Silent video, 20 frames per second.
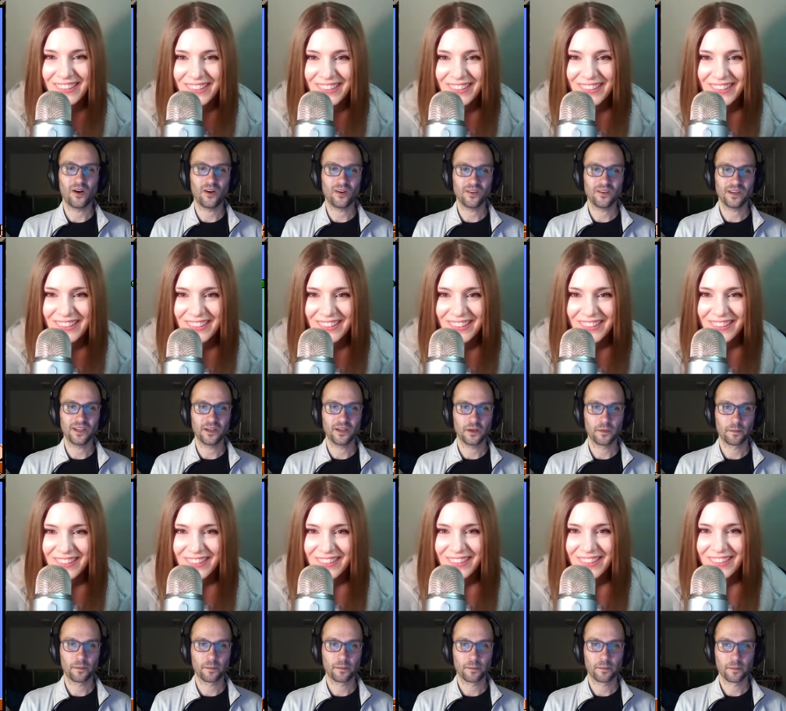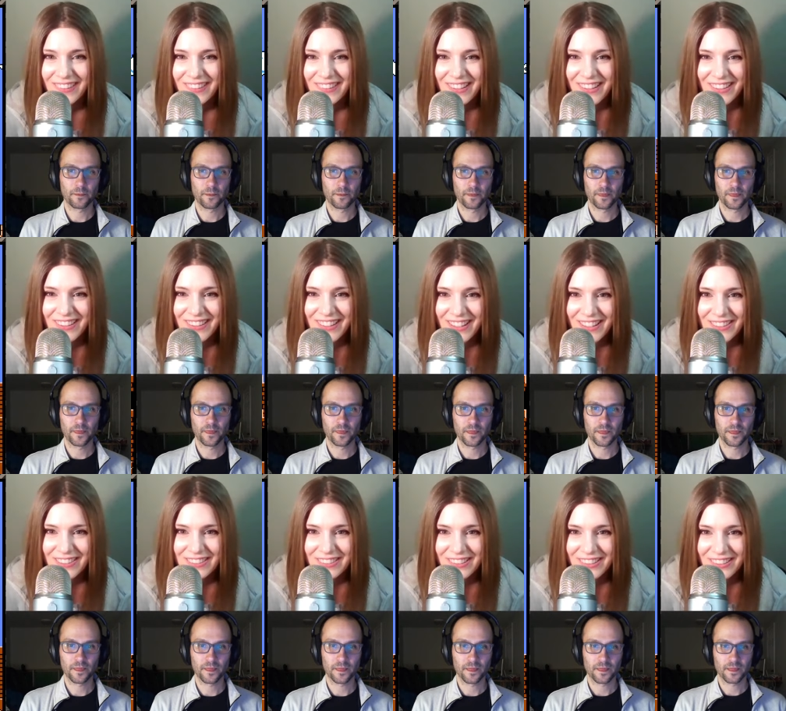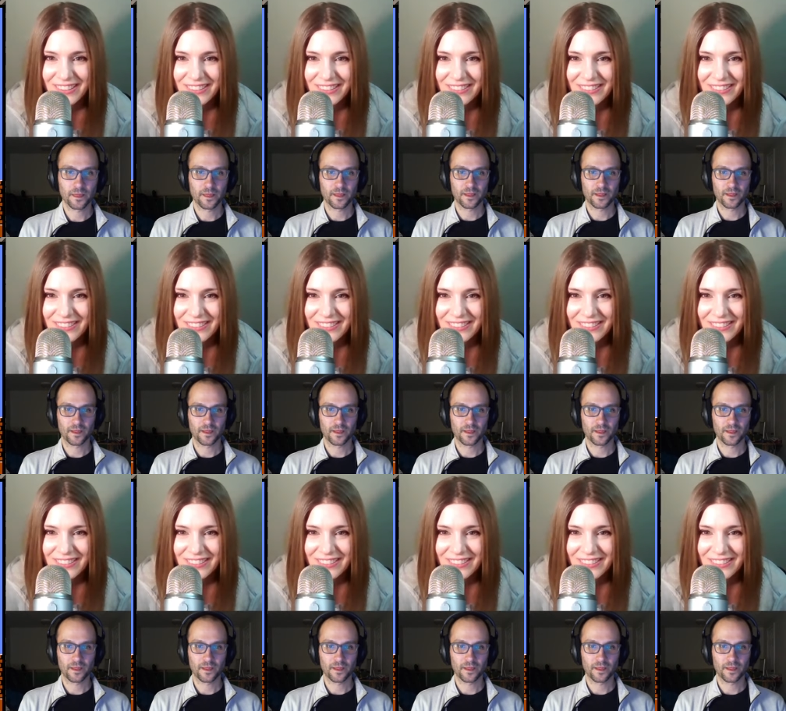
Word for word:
Speaker 1: oh, right.
Speaker 2: Yeah, yeah, get it.